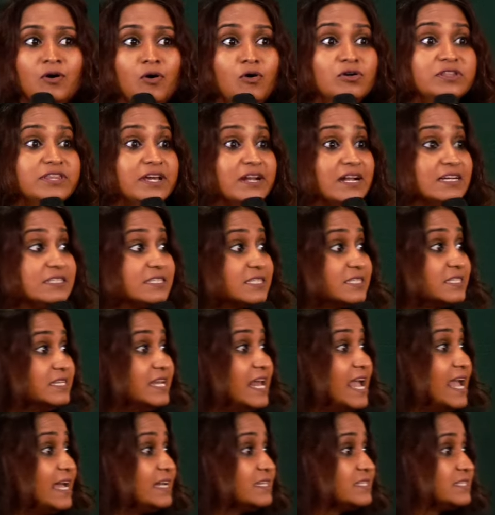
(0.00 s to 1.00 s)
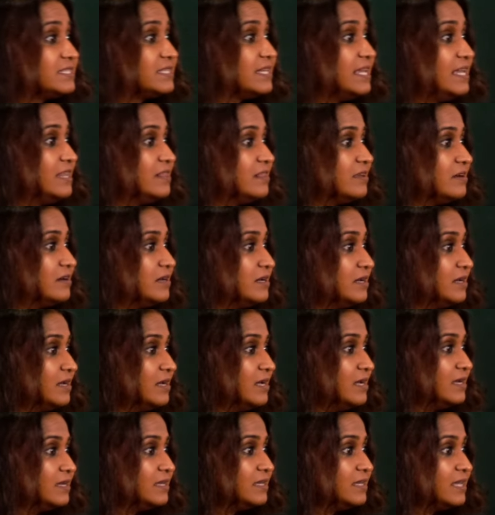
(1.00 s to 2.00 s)
Oh, there are snakes in the
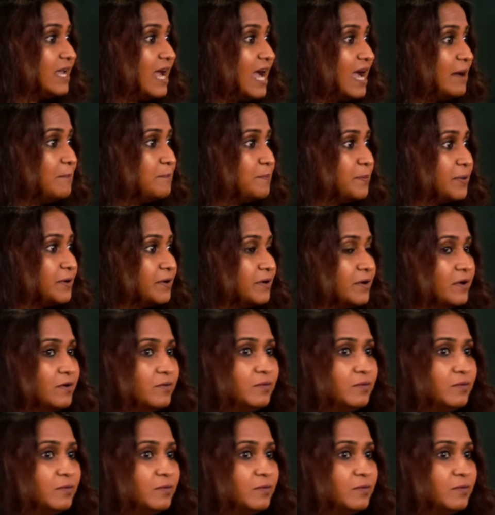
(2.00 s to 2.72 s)
camp.